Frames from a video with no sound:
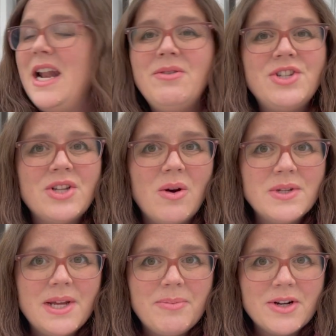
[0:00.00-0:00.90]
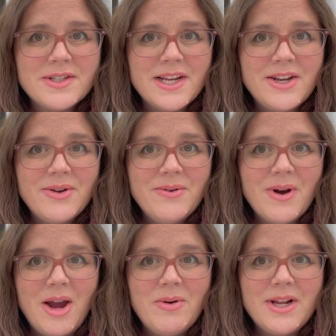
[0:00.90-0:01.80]
and I was just always that person
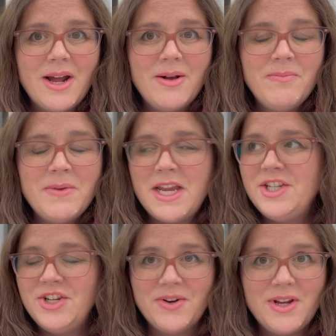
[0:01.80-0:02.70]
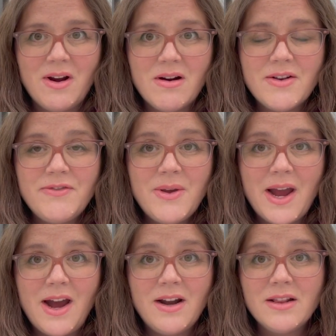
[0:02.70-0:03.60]
who I would come into your yard if you
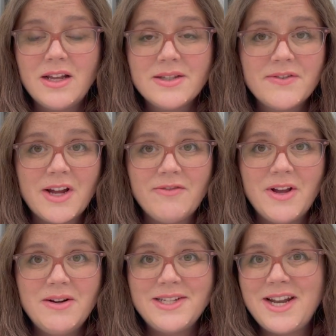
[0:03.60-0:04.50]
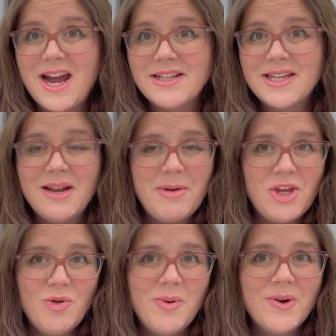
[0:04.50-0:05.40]
had lots of cut flowers. I'd ask, can I
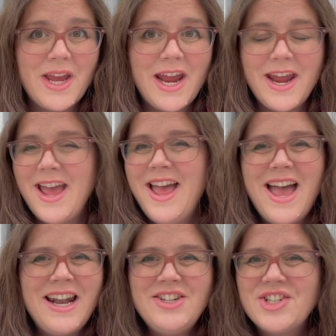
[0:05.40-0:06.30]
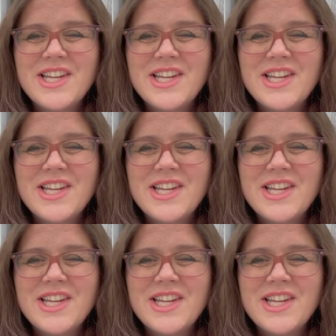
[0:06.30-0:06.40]
make you a bouquet? I'd just